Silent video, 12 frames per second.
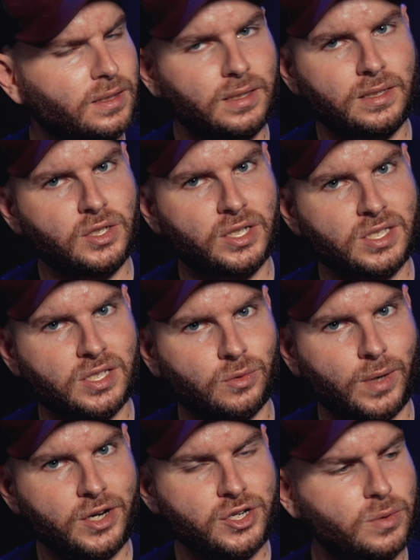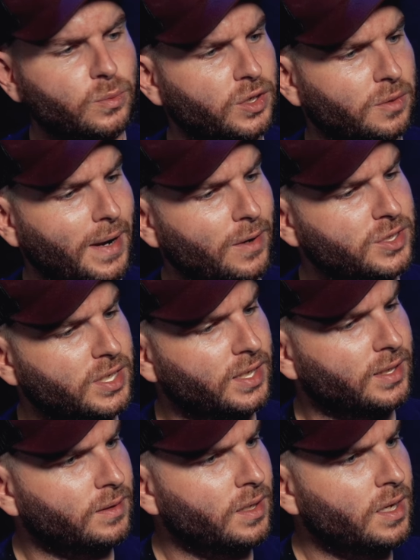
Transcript: into consideration when you're mounting it.